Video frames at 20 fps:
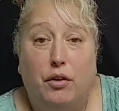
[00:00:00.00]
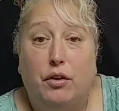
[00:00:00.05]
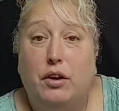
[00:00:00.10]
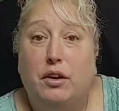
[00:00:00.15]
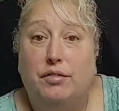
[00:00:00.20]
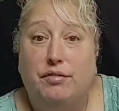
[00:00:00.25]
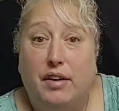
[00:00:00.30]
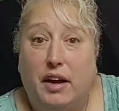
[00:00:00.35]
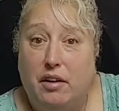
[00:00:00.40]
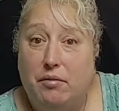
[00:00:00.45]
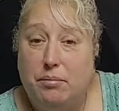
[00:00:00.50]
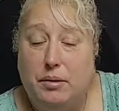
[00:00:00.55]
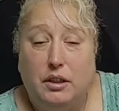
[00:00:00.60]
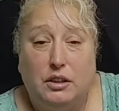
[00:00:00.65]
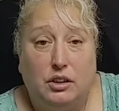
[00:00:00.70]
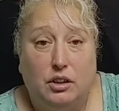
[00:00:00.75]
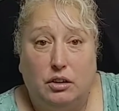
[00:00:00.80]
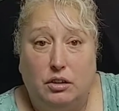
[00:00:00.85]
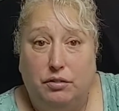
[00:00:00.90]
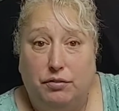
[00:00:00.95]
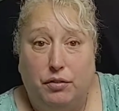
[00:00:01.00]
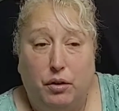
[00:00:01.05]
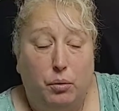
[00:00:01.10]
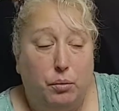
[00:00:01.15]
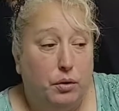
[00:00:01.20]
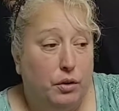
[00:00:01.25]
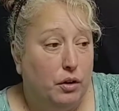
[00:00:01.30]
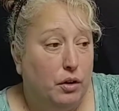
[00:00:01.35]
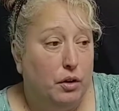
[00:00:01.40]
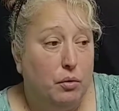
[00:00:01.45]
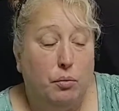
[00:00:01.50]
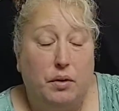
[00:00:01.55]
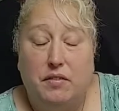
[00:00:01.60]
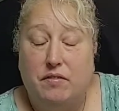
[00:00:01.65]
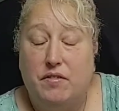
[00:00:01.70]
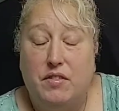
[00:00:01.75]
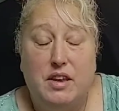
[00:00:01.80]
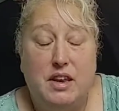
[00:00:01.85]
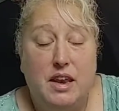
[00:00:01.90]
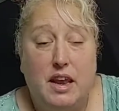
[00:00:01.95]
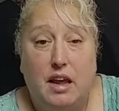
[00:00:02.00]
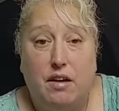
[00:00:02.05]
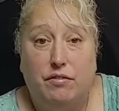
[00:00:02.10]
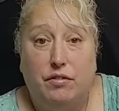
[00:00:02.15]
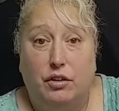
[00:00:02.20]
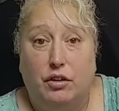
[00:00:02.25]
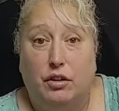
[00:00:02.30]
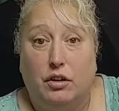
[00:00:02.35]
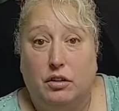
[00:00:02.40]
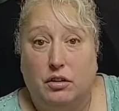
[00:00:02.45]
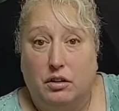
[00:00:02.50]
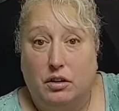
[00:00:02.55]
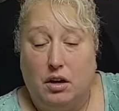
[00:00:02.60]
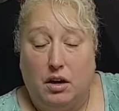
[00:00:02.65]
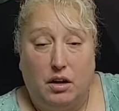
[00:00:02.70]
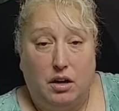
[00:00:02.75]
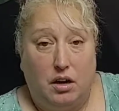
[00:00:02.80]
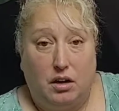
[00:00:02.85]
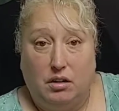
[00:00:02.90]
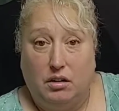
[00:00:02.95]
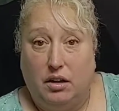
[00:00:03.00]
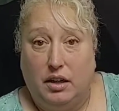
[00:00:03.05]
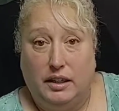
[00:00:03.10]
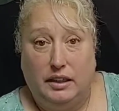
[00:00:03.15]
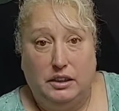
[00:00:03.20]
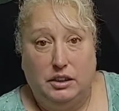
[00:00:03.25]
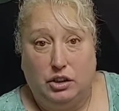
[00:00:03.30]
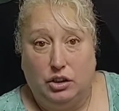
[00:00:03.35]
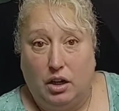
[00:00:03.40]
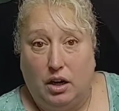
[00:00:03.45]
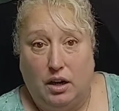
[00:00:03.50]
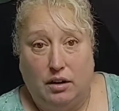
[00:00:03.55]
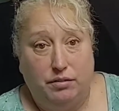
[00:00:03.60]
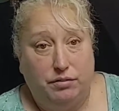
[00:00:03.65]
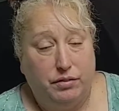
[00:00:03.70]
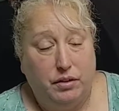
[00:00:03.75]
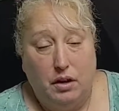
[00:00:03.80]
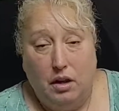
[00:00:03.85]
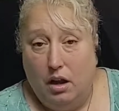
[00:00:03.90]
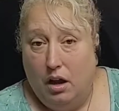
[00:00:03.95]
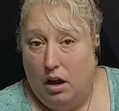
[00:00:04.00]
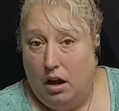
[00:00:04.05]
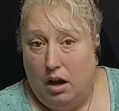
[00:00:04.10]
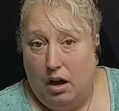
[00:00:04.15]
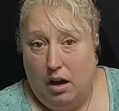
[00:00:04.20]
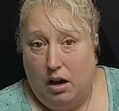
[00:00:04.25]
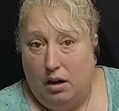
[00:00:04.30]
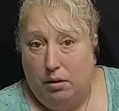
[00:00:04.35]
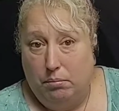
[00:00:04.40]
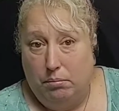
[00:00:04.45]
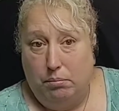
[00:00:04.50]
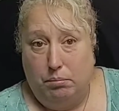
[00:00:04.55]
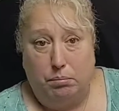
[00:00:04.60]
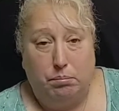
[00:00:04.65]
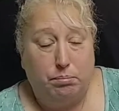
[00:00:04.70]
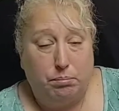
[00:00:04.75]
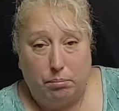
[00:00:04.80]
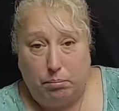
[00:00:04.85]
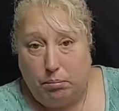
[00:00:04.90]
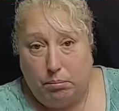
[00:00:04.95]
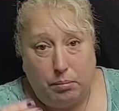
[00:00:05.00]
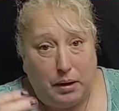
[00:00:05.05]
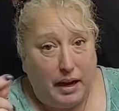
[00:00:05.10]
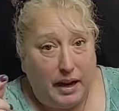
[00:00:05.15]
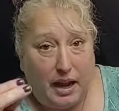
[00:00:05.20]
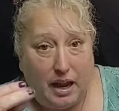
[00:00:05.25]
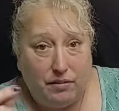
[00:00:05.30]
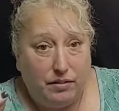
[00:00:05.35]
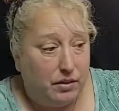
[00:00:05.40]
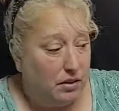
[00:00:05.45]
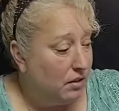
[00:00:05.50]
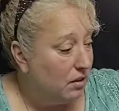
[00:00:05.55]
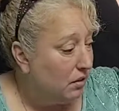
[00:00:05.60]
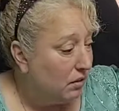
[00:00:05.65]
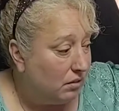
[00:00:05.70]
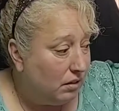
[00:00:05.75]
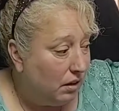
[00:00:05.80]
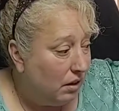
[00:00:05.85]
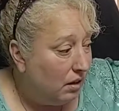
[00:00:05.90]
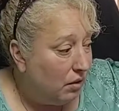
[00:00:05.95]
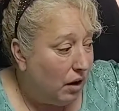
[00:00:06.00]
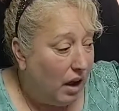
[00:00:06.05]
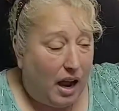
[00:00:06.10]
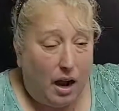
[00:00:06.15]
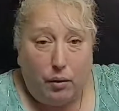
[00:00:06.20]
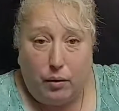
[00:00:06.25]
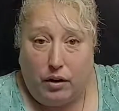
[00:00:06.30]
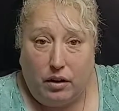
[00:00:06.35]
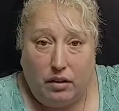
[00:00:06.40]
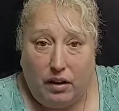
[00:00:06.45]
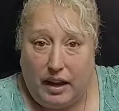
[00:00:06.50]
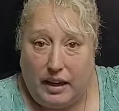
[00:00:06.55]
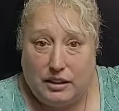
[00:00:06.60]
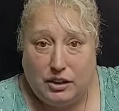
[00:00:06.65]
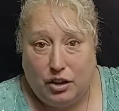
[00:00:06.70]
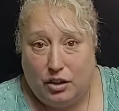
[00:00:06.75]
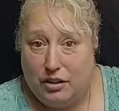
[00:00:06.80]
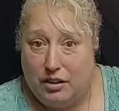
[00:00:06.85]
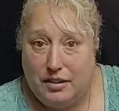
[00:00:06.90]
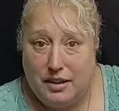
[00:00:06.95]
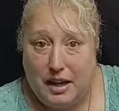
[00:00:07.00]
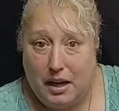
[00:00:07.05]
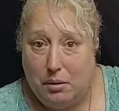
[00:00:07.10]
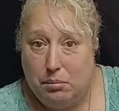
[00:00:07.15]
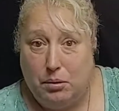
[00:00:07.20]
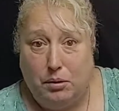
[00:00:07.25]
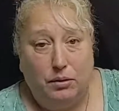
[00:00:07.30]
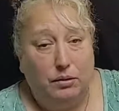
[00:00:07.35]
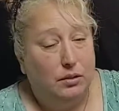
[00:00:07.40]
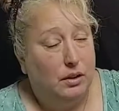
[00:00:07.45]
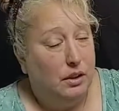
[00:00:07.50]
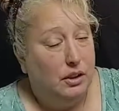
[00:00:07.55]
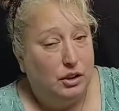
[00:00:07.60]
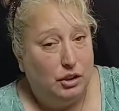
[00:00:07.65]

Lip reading: 35 minutes on the phone with her, and we've never cut our clients off by having an hourglass on the table.